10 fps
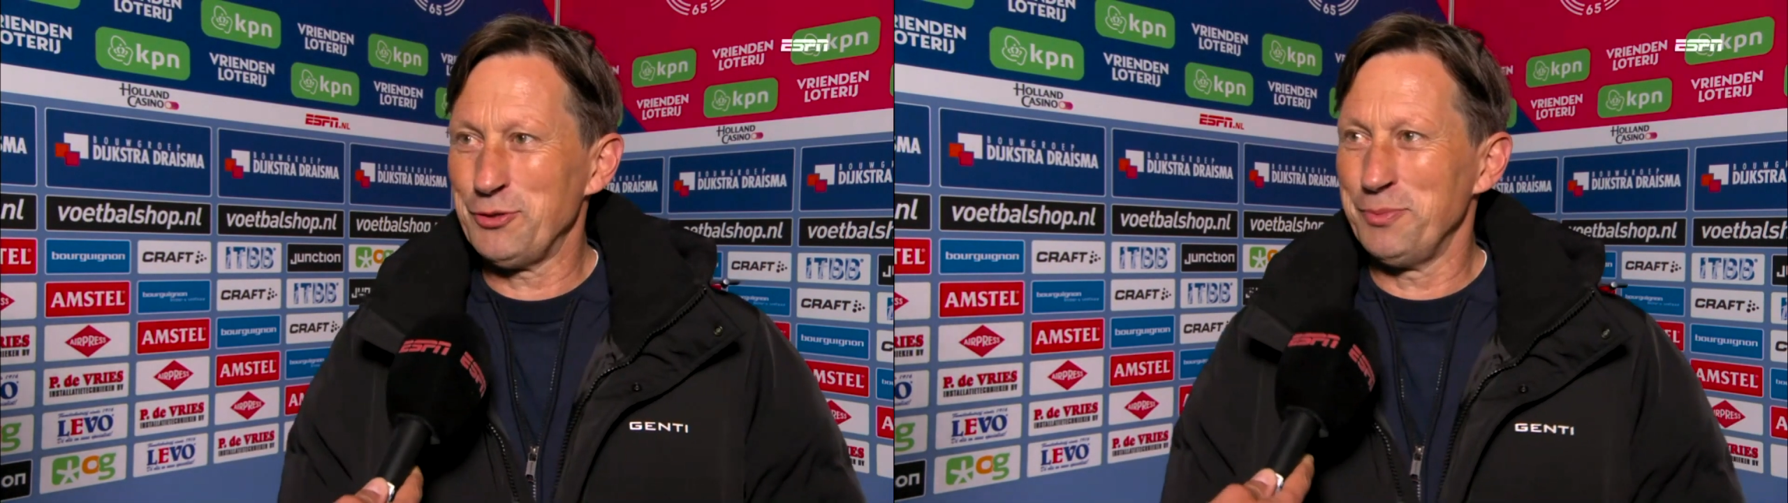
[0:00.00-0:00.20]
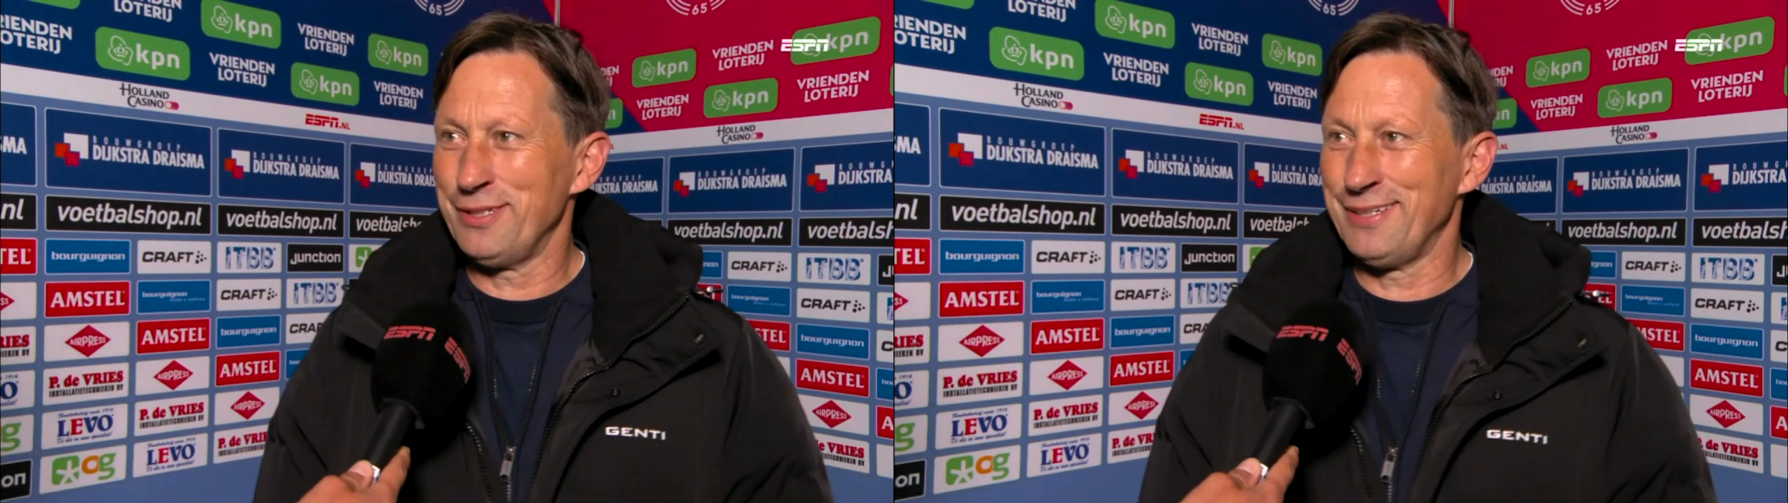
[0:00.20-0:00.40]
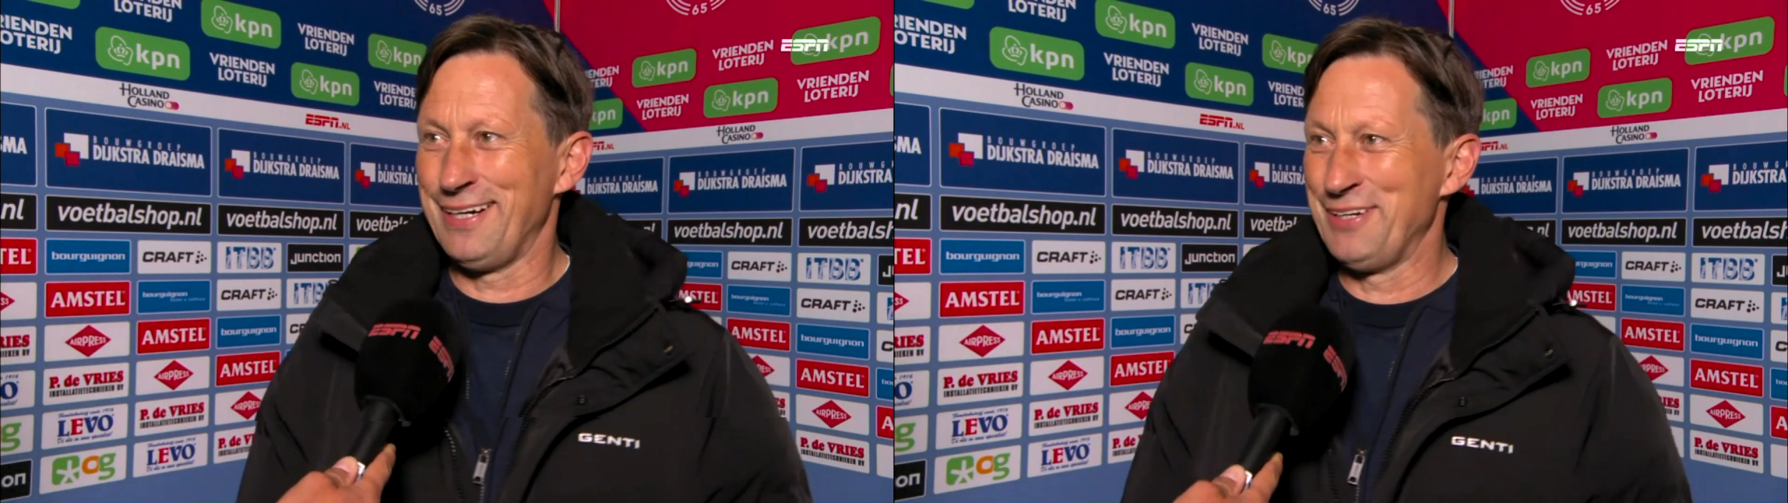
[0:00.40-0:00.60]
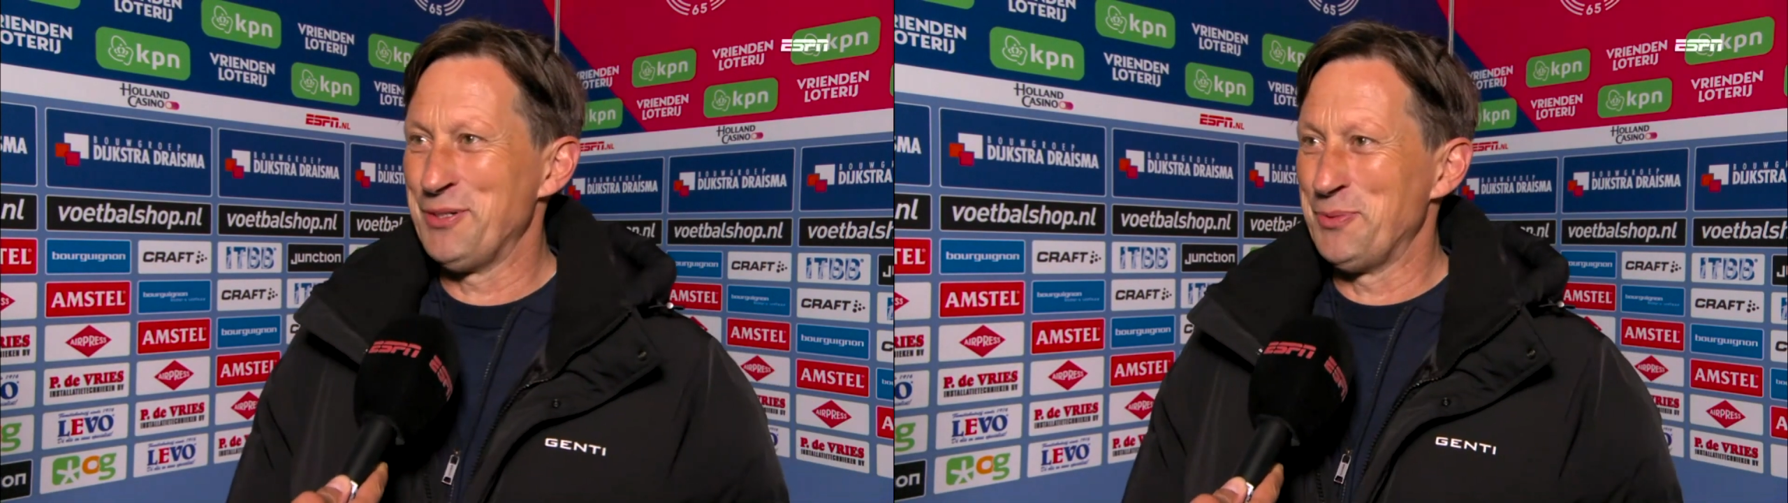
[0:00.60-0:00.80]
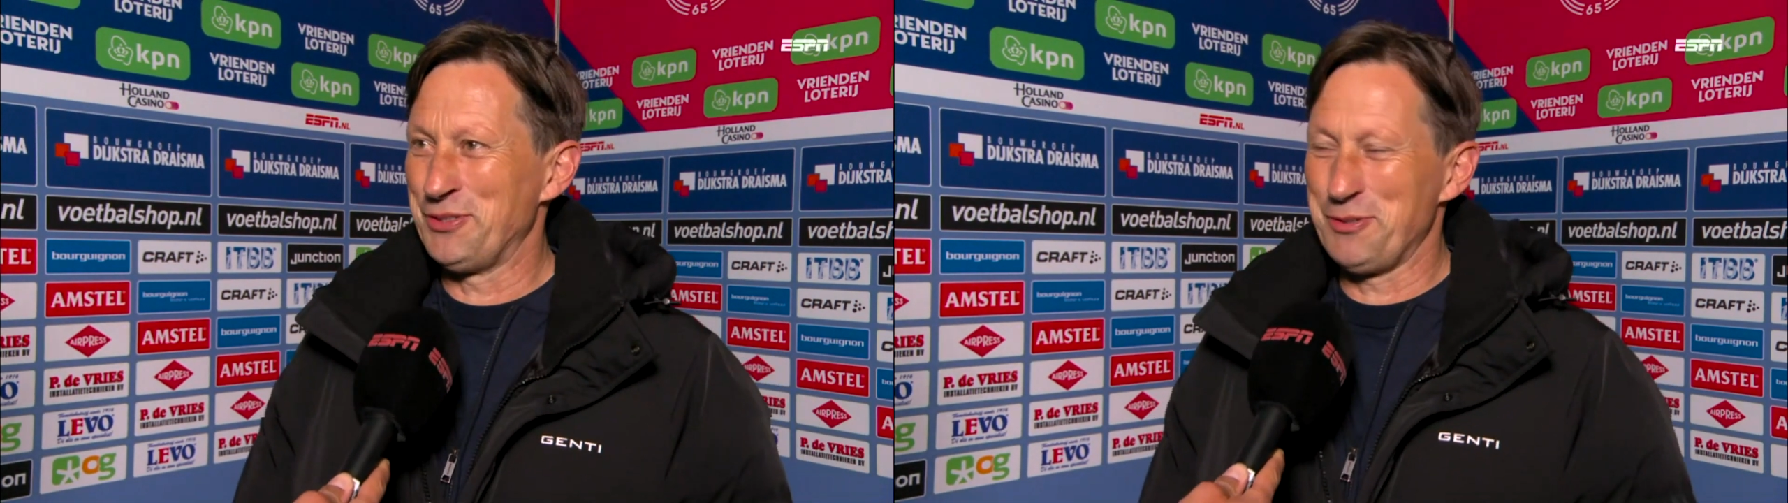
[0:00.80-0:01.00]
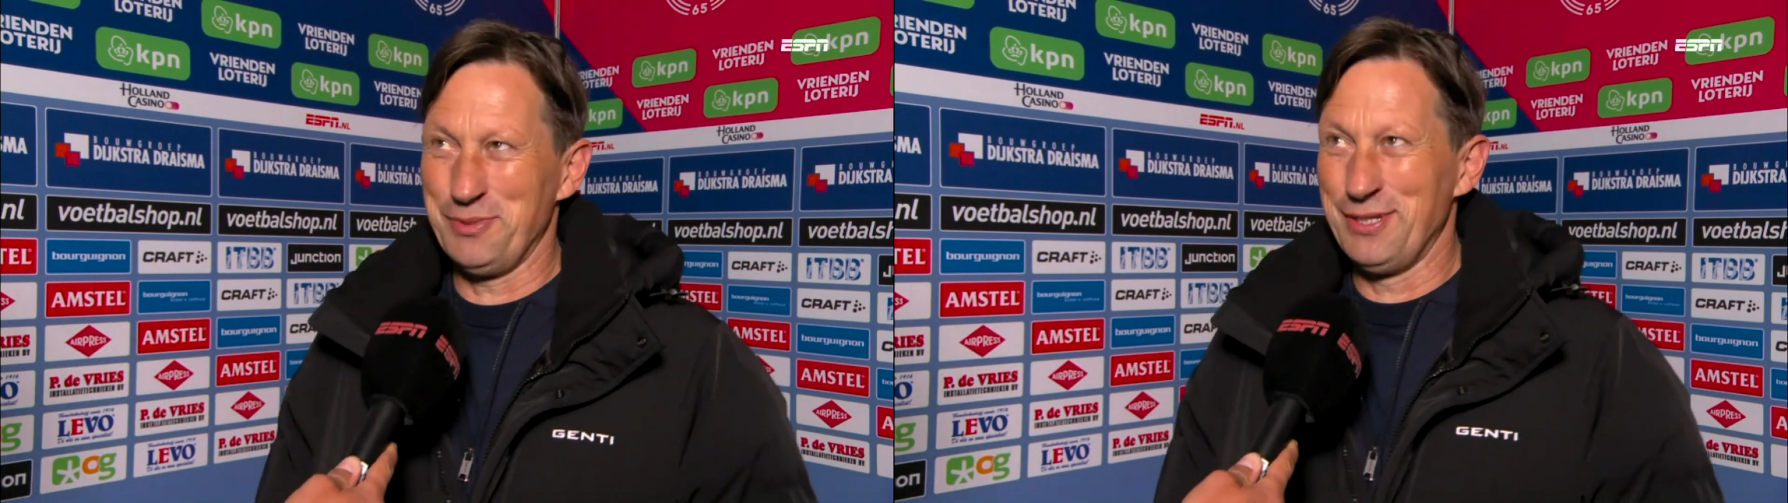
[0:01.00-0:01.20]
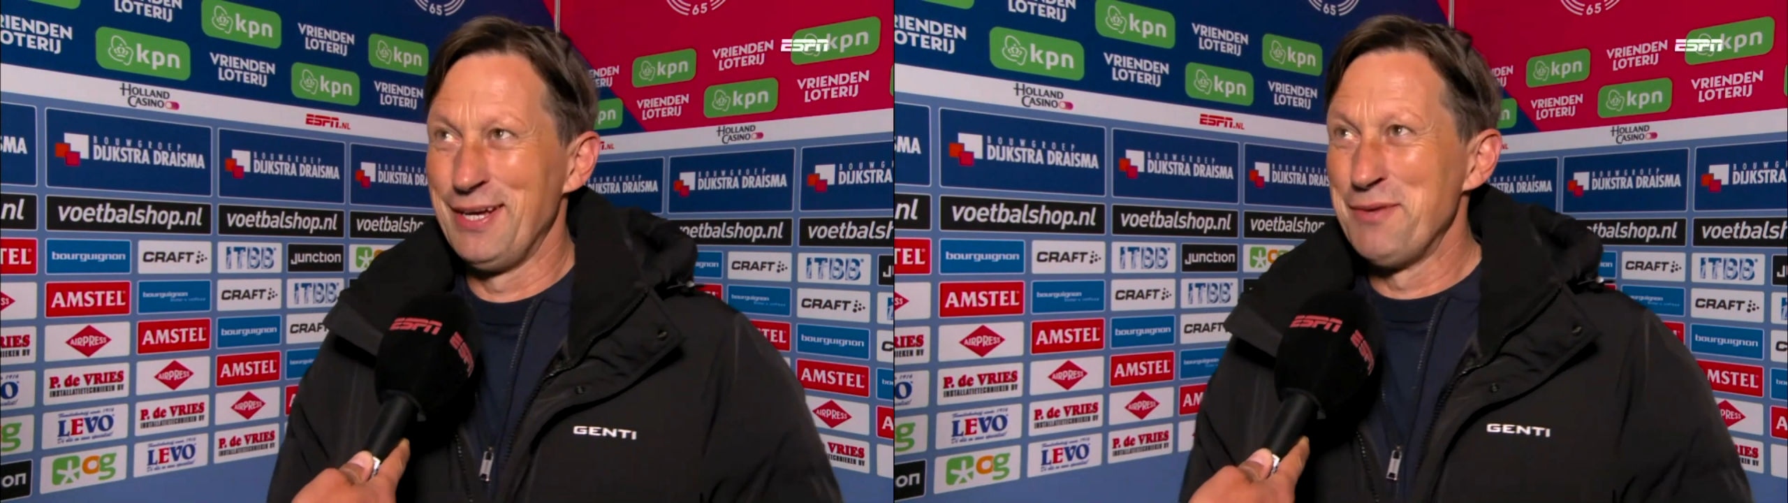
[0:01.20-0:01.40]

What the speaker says: you mean. Okay. I know what you mean.